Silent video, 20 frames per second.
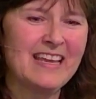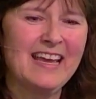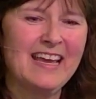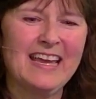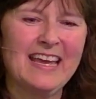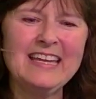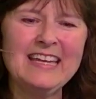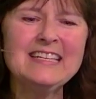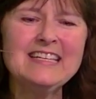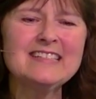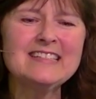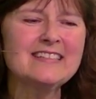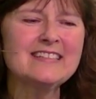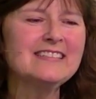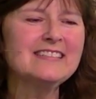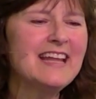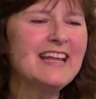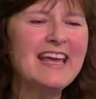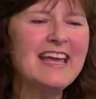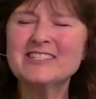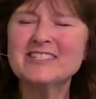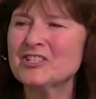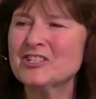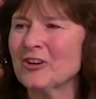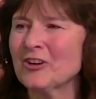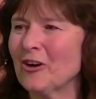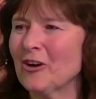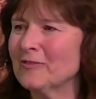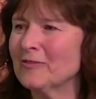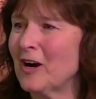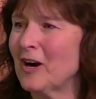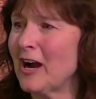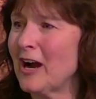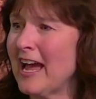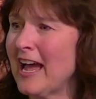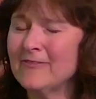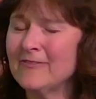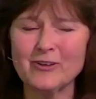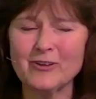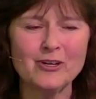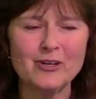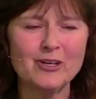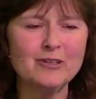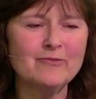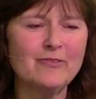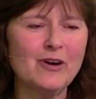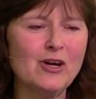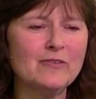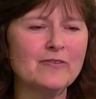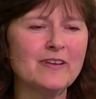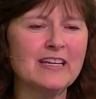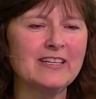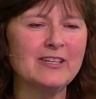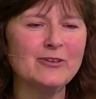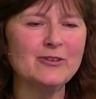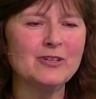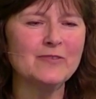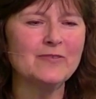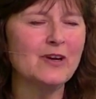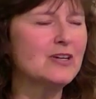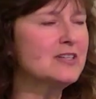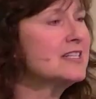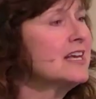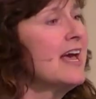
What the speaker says: It is the nature of our ever-evolving universe.